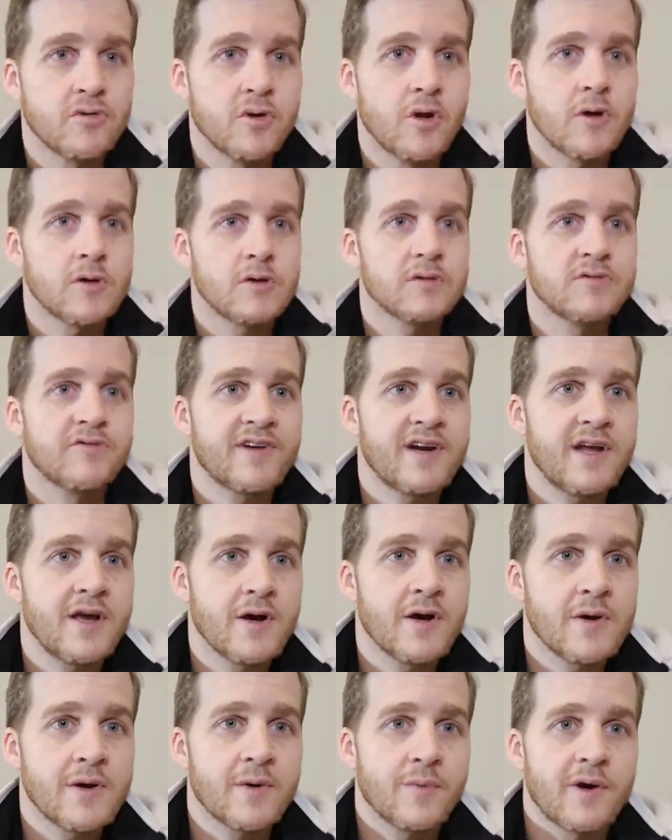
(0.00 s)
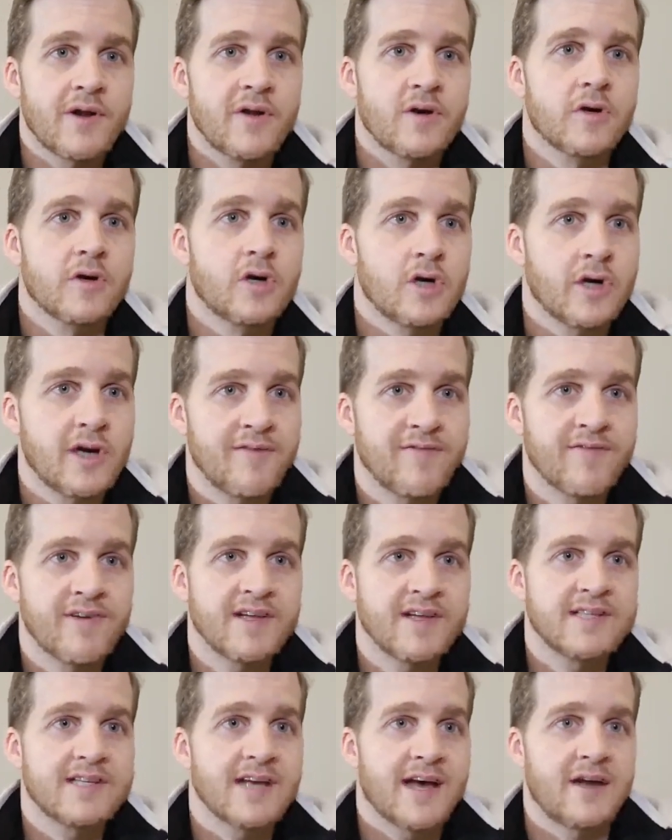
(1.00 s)
Local video and one of your cooking
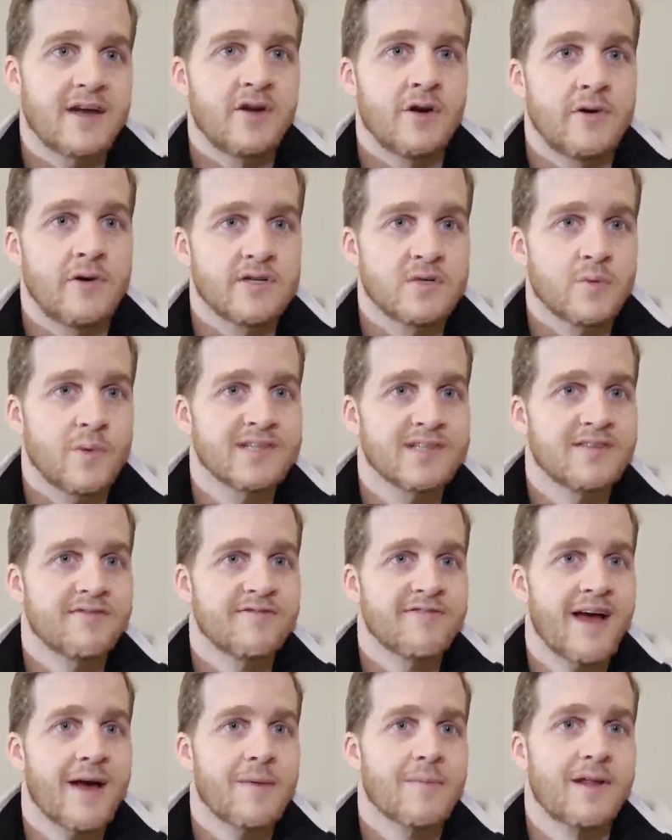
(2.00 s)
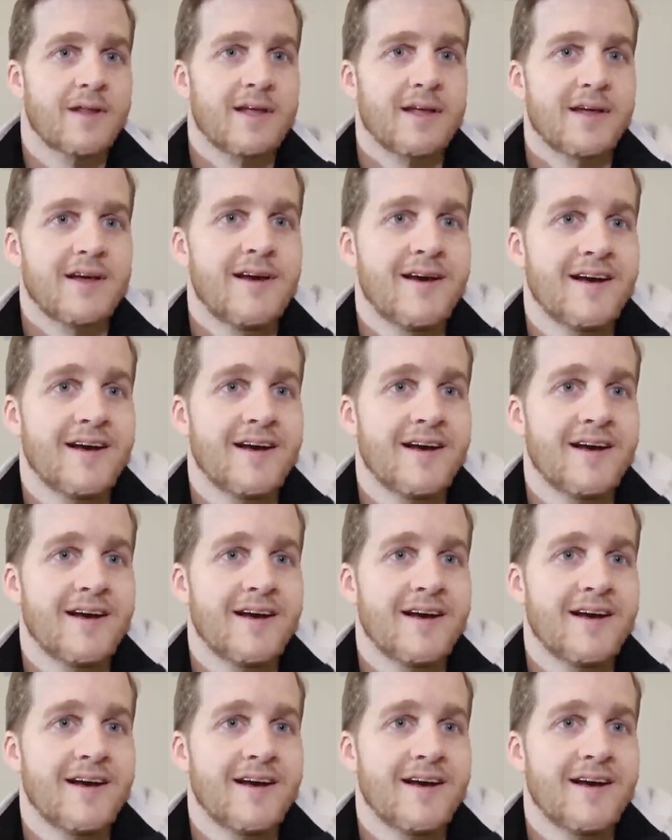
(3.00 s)
vids and noticed Western family.